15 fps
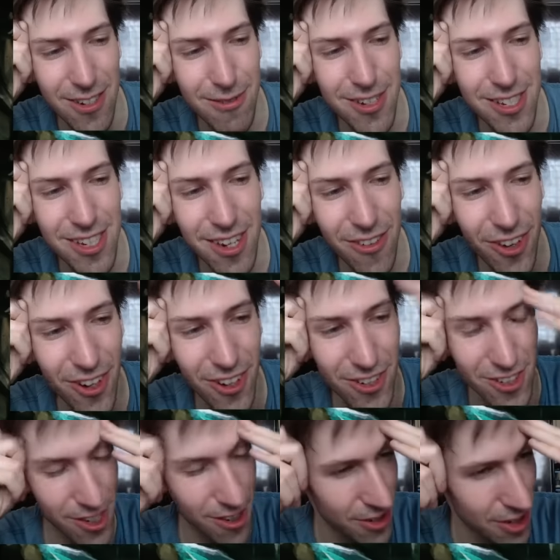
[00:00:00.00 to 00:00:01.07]
We're sick of all
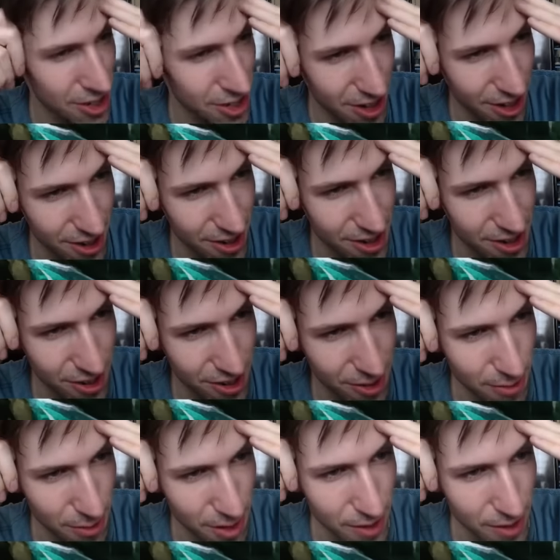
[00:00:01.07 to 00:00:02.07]
GVG cards, aren't we?